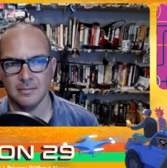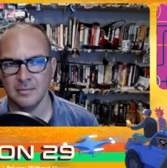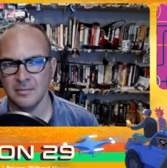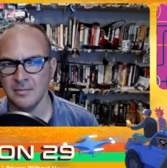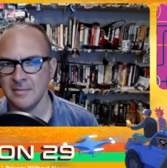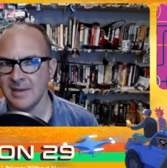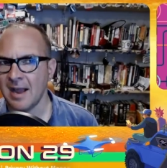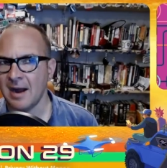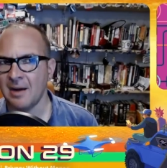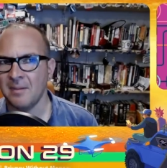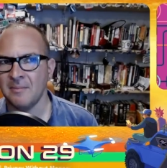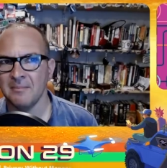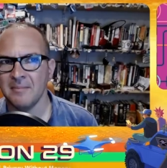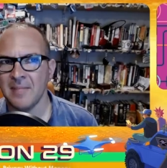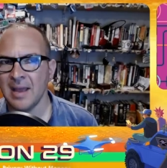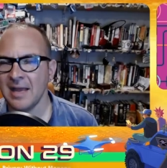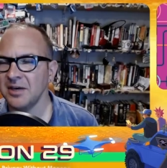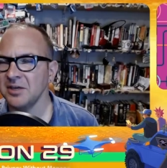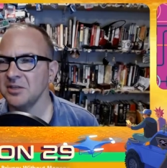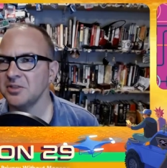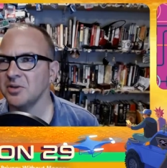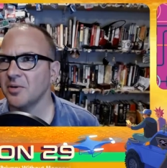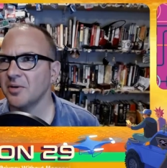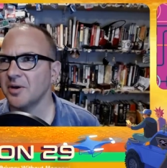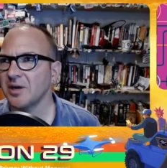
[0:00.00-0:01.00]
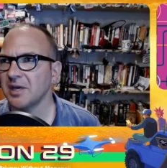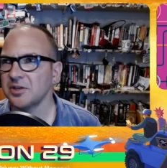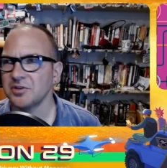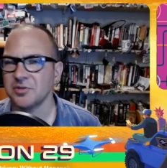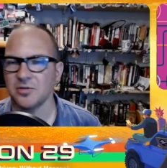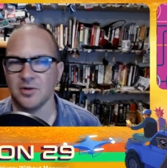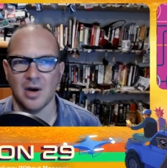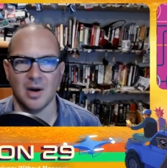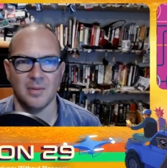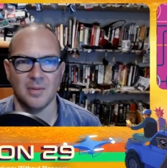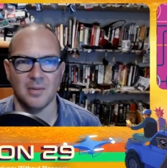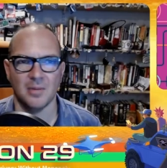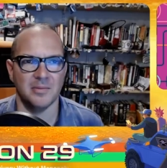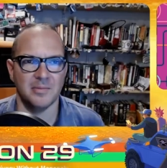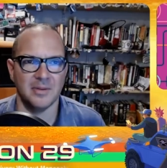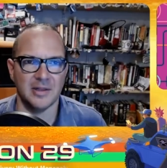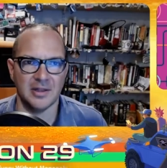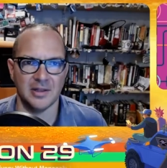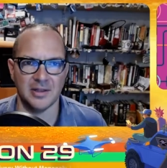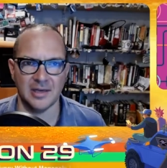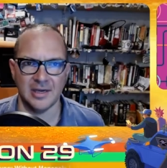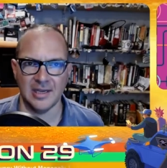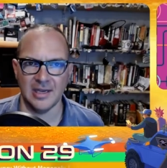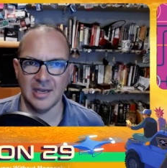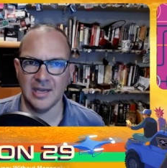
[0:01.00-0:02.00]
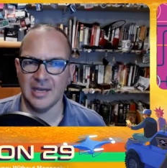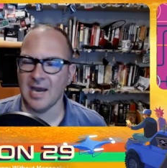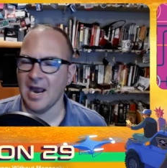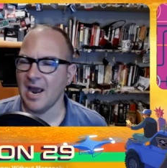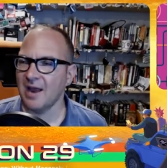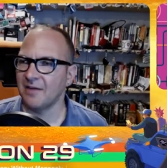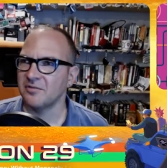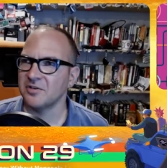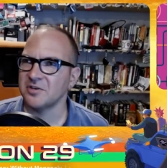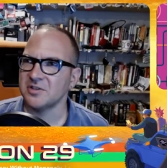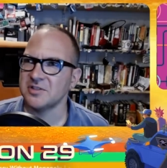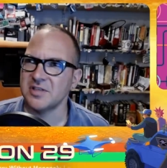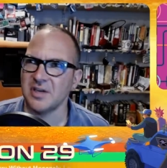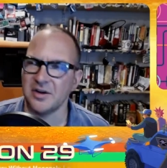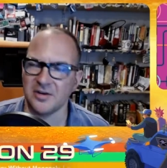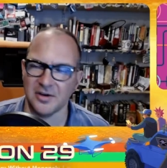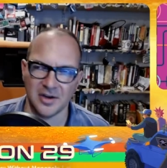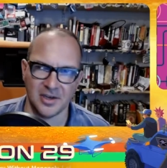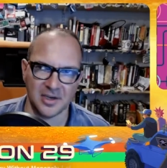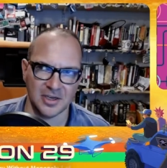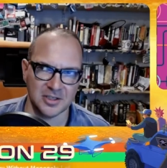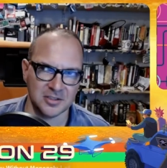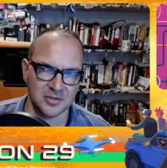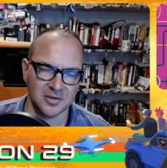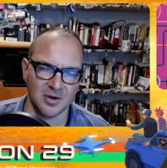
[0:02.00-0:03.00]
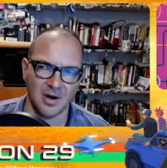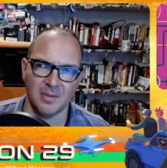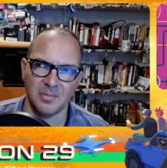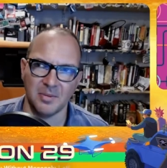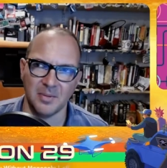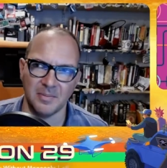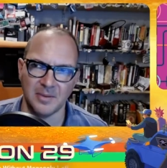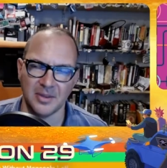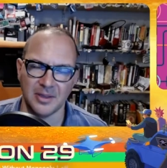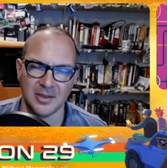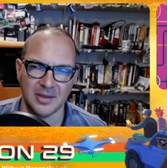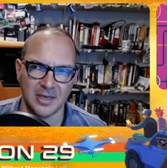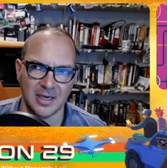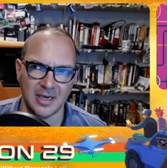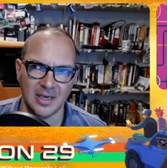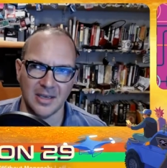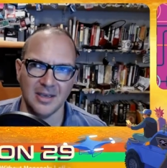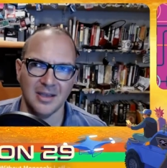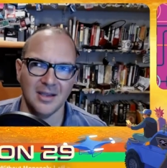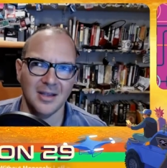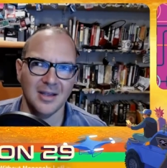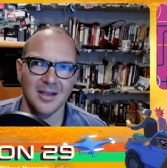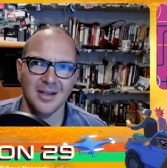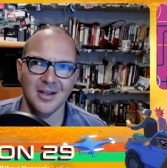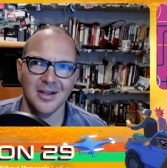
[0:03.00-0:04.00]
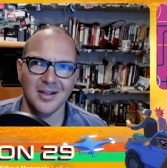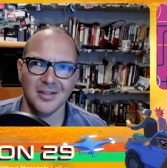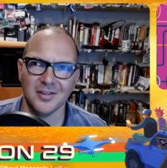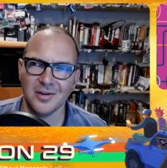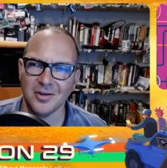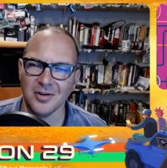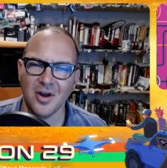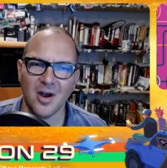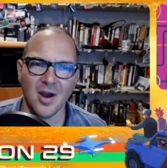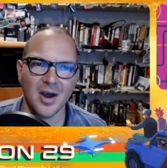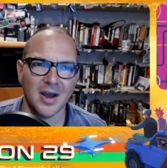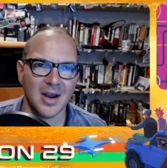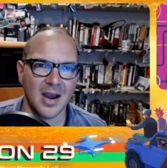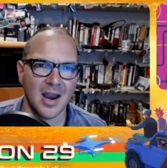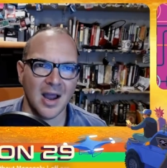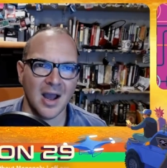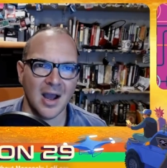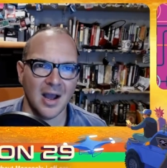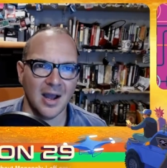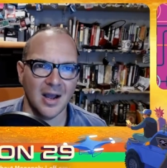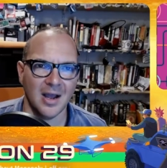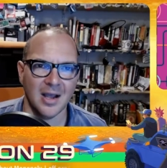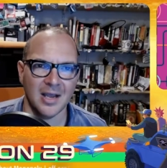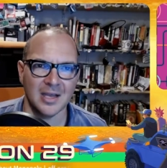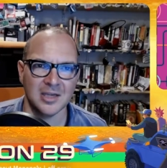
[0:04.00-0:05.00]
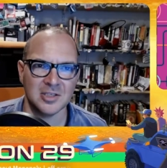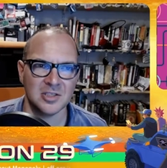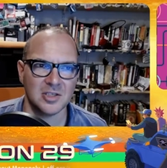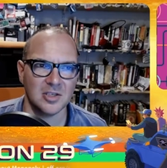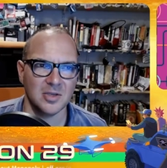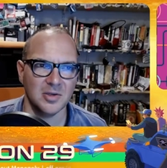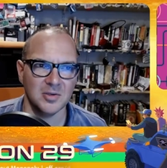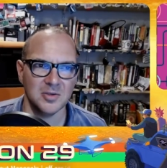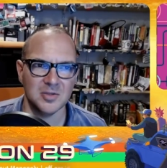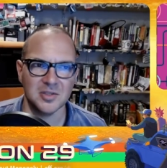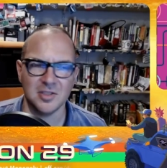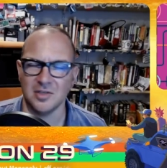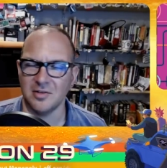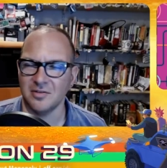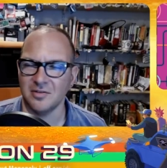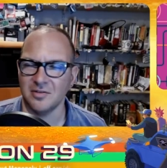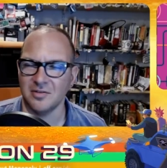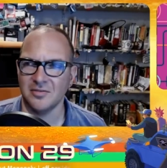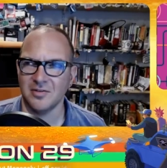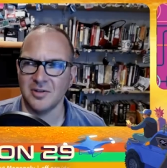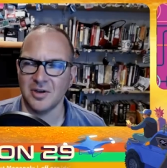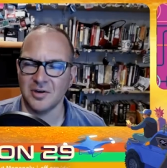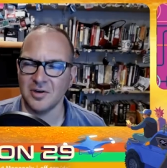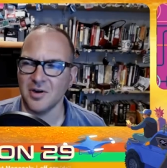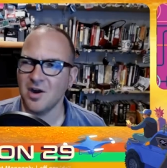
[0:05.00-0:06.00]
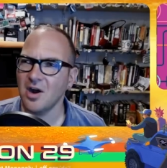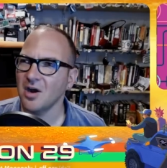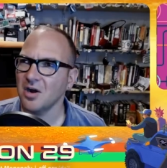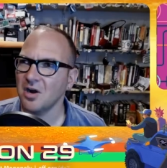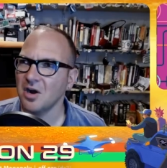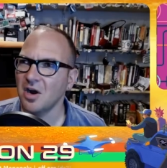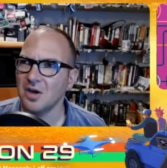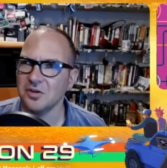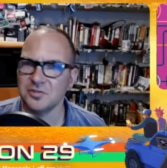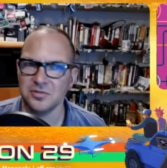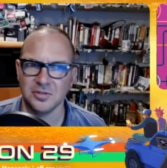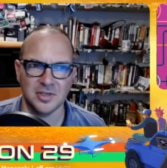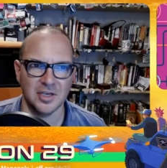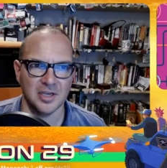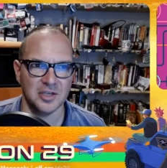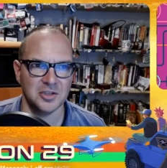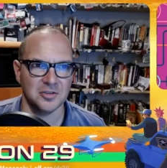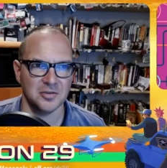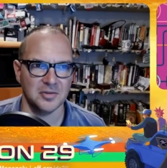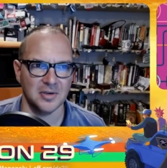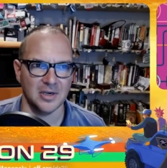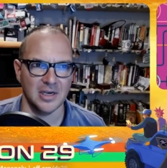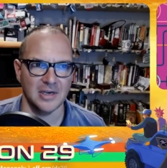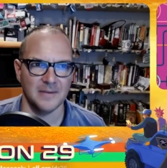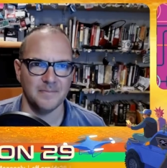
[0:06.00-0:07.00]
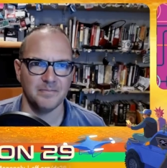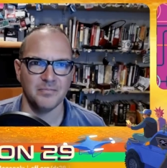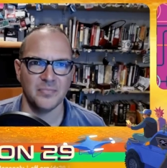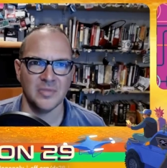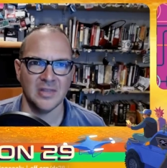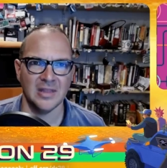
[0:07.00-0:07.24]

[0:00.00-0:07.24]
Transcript: Now, mandatory interoperability and adversarial interoperability, they're not exclusive. They're not contradictory.